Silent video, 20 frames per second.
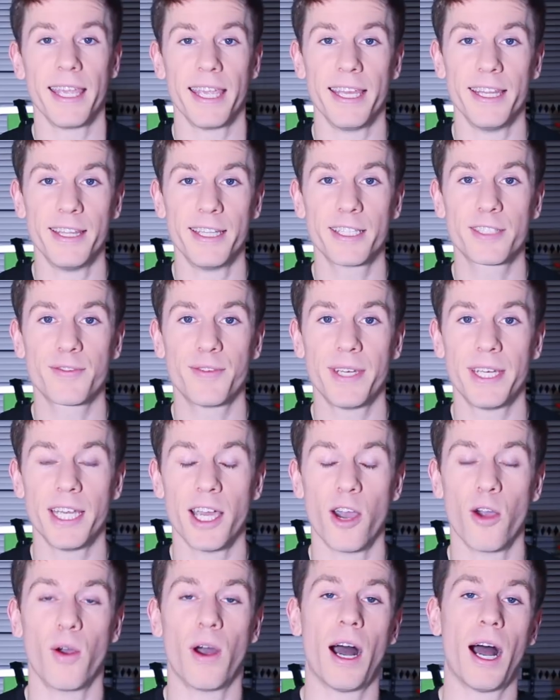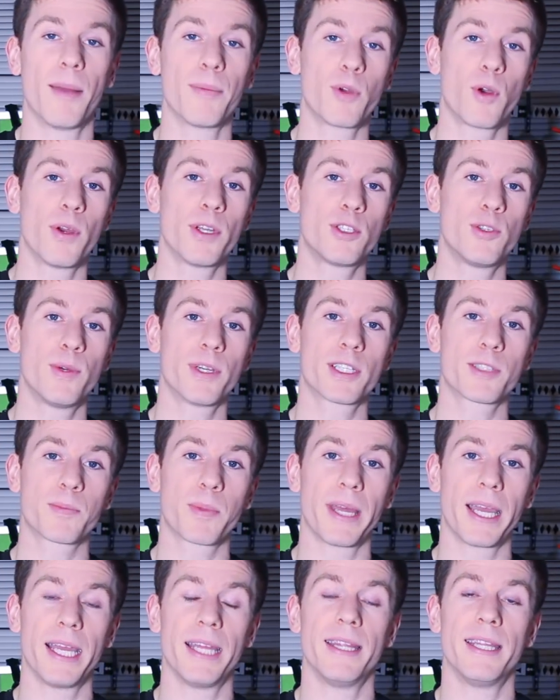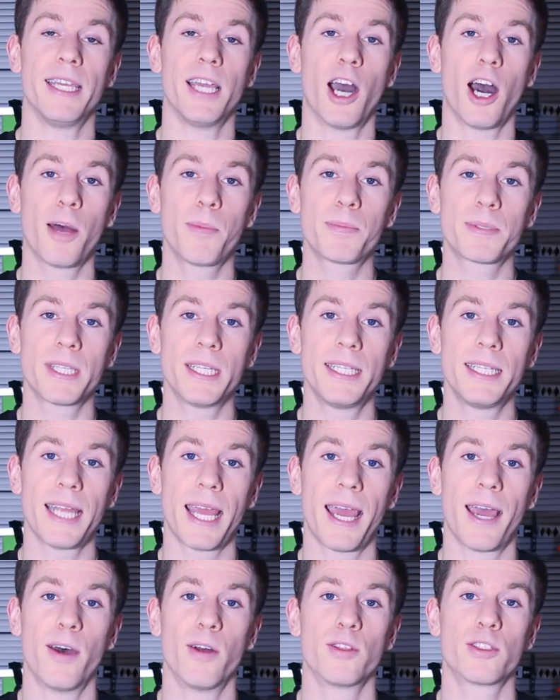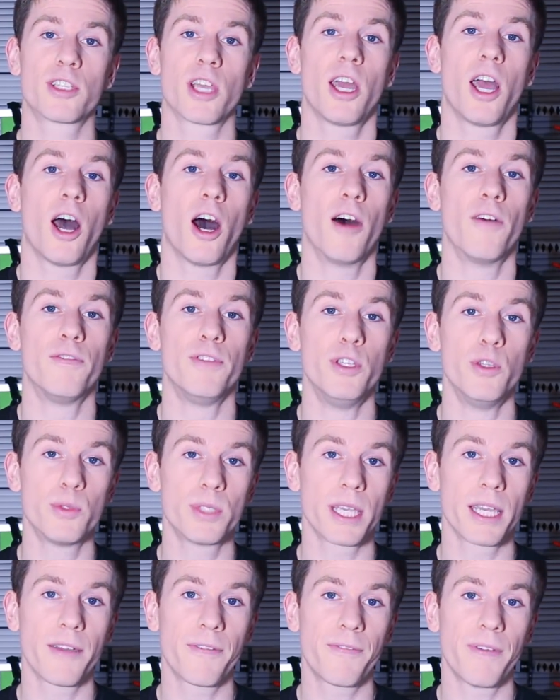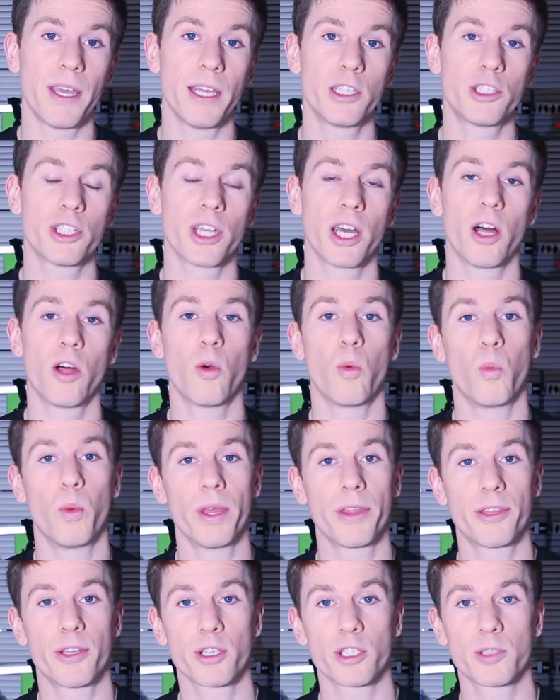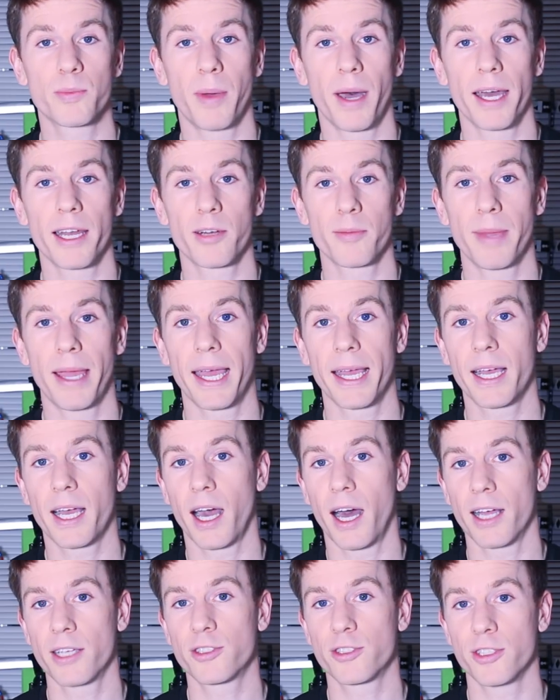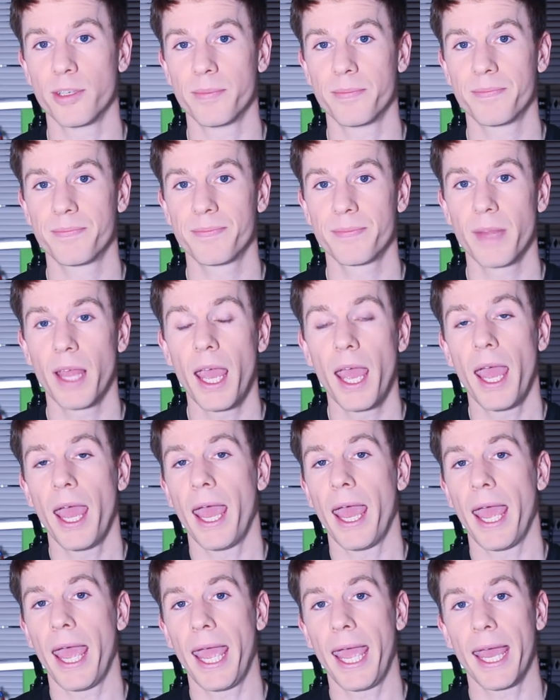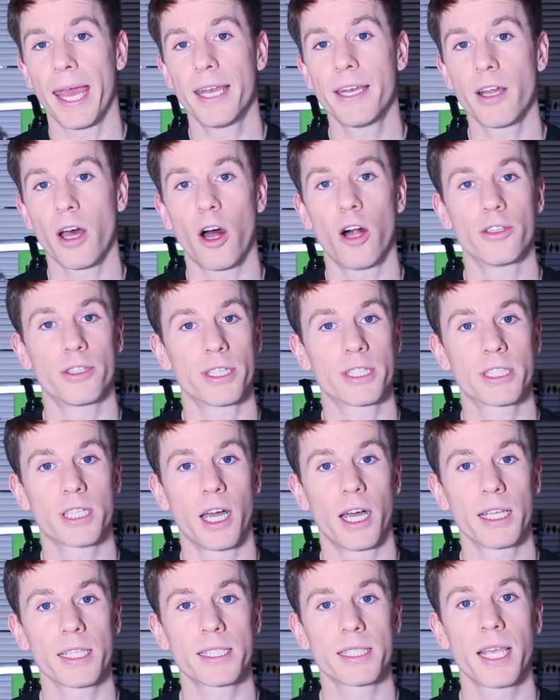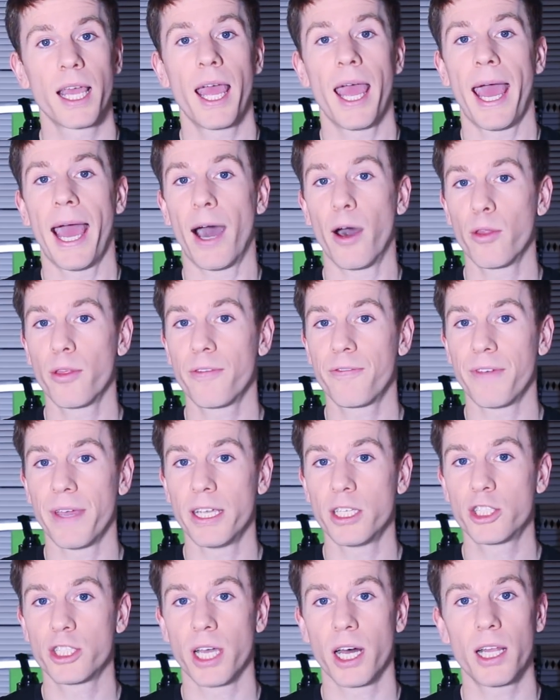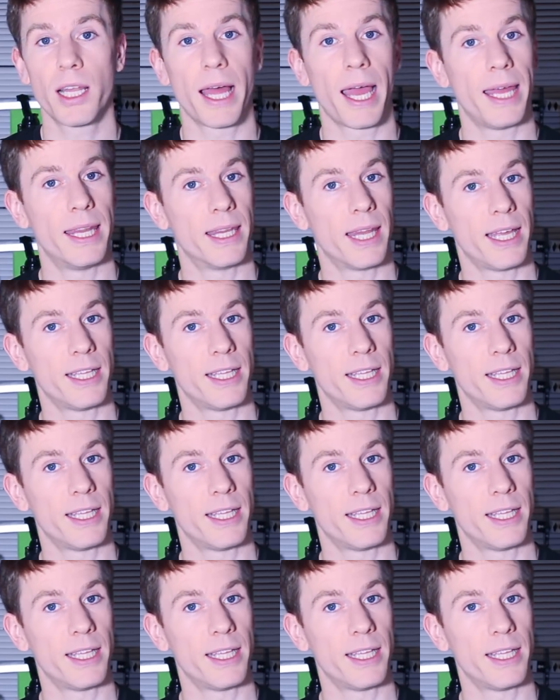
In this video, I'm going to explain the ups and downs of using a face shell with your Spider-Man costume. And I'll discuss how the face shell and